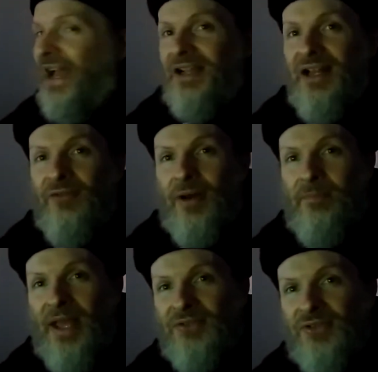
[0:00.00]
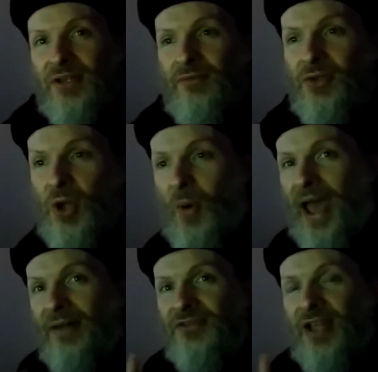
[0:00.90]
yeah, kind of a pensive, you know,
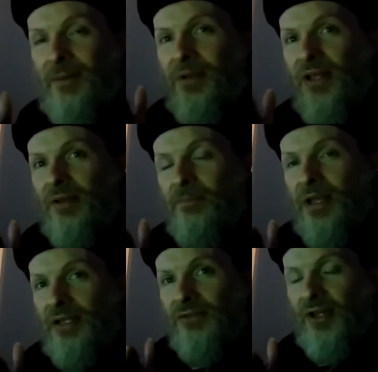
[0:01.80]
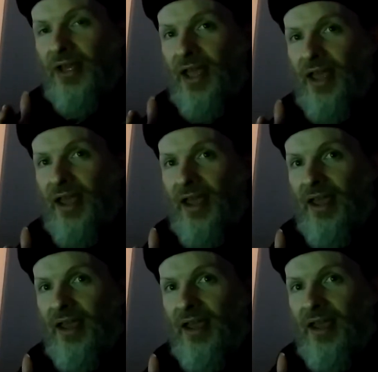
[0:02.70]
half step. B
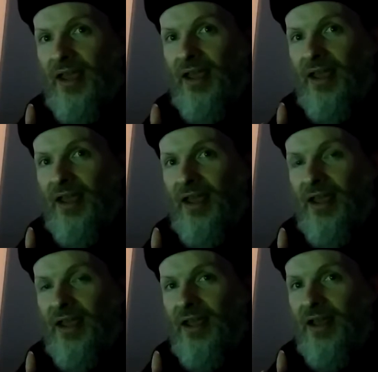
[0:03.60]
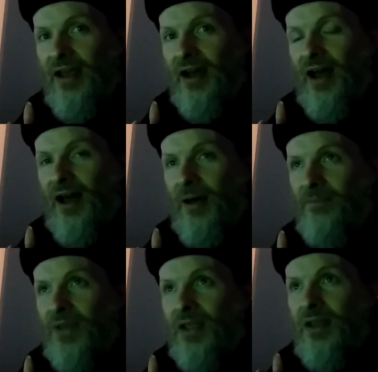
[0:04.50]
A,
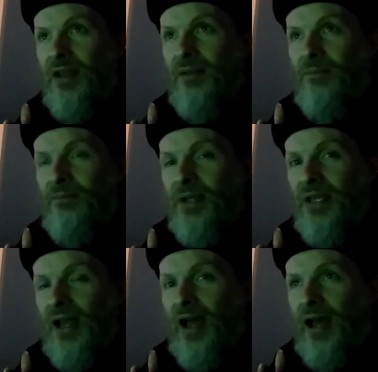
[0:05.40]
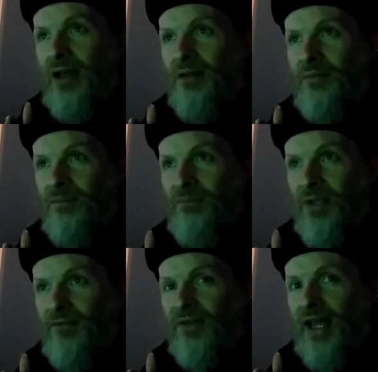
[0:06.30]
um, B uh,
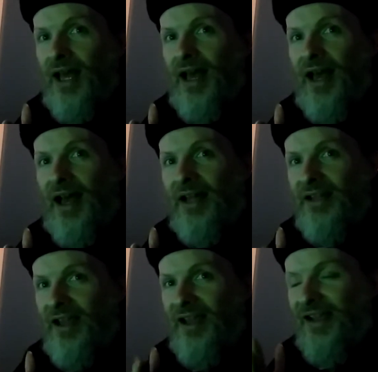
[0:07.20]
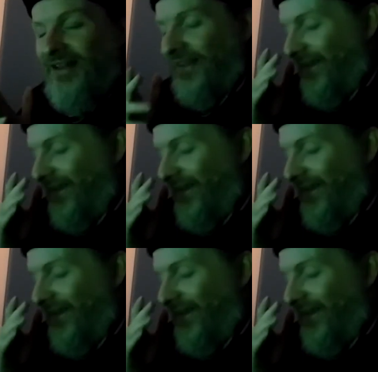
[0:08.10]
B flat A, like